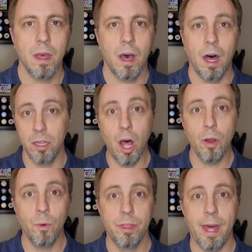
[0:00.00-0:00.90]
Along
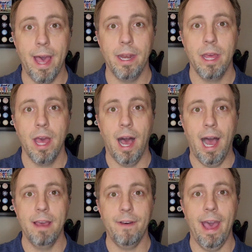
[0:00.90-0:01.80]
with that,
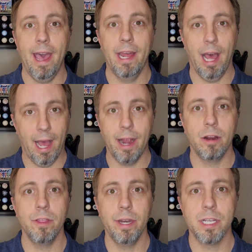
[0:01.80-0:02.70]
I've had higher
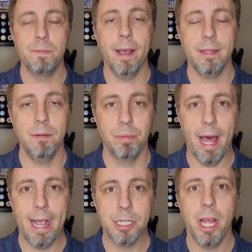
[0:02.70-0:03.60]
than expected
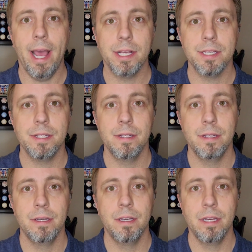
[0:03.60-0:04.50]
blackjacks,
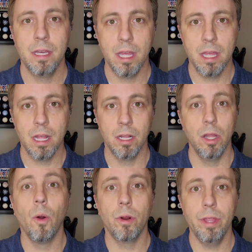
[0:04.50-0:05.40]

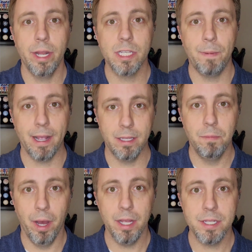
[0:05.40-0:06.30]
lower than expected
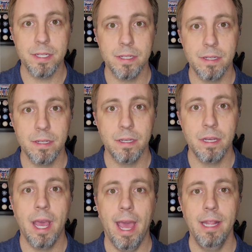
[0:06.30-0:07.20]
busts,
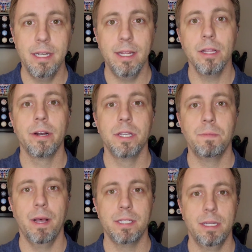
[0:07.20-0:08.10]
and the dealer has
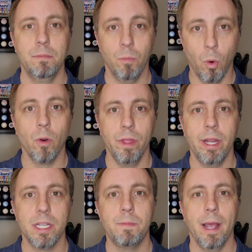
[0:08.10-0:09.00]
busted more than
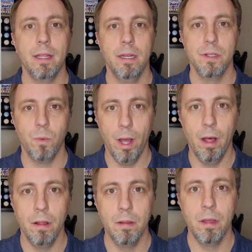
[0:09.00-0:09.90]
expected as well.